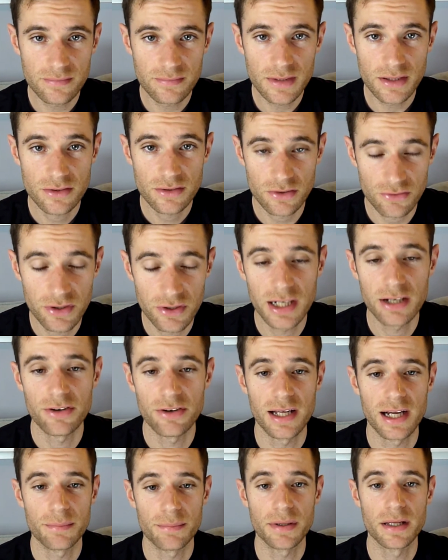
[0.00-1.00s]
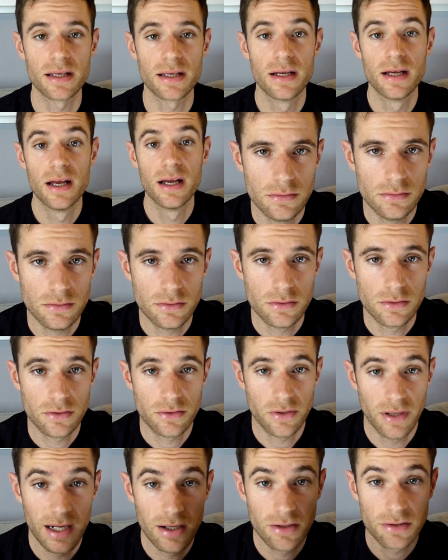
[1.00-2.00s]
So really, really happy. So
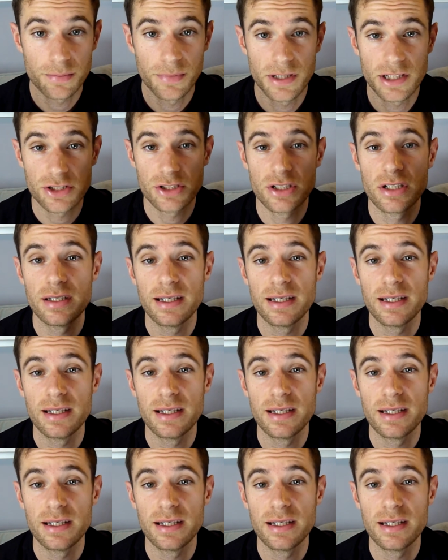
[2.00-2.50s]
how is my shin